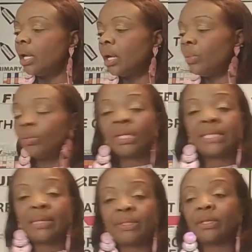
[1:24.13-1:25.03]

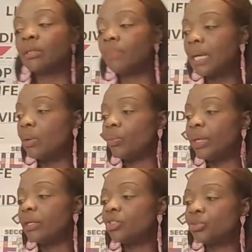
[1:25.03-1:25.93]
one day we talked about
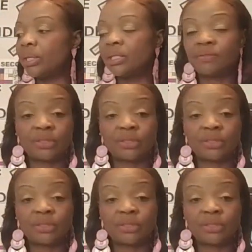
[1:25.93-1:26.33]
reconstructive